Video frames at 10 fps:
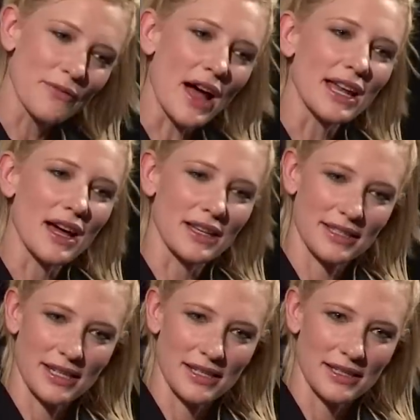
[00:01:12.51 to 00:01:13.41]
fine
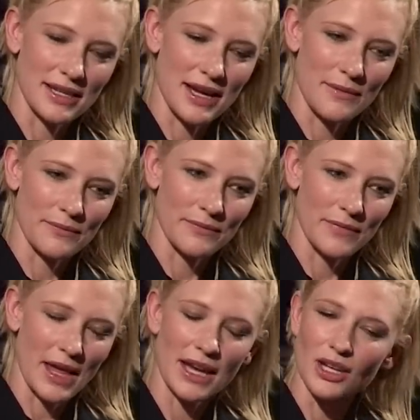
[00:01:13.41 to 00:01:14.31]
arts and um,
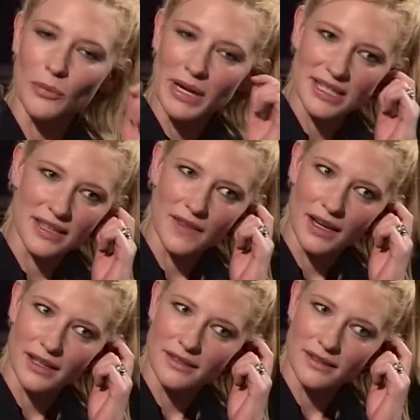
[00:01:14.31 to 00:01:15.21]
mm-hmm. economics, and then
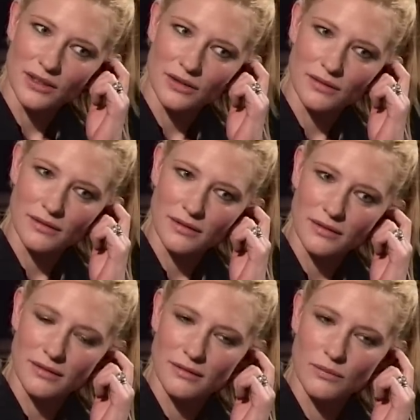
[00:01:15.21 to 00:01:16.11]
I
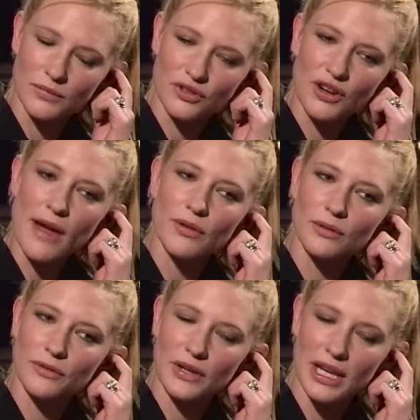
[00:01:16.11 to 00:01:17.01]

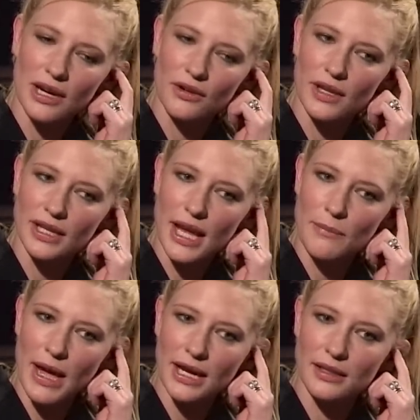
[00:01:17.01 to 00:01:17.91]
travelled for a year and then
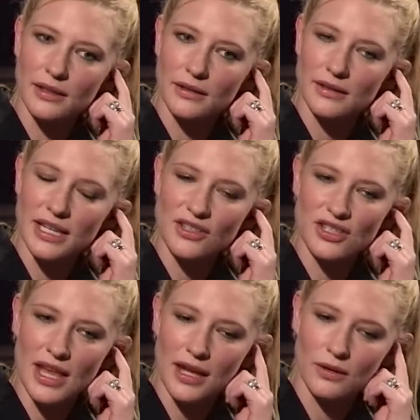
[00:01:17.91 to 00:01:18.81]
came back and
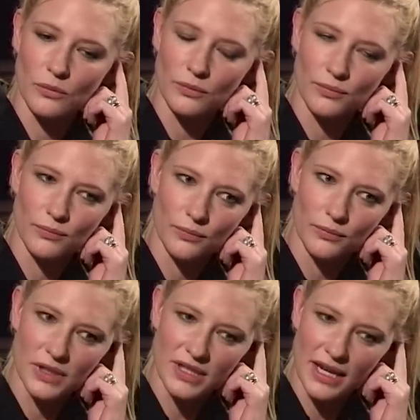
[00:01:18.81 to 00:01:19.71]
ditched that and
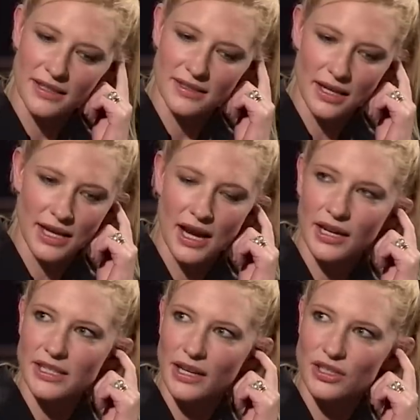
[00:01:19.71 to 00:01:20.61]
decided to study
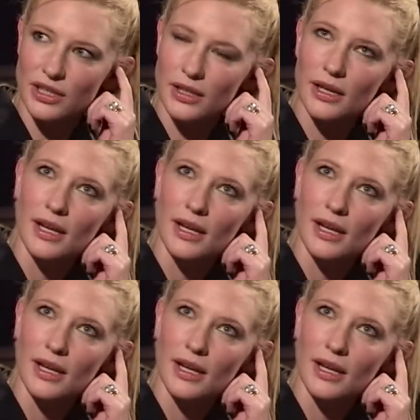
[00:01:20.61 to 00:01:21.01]
architecture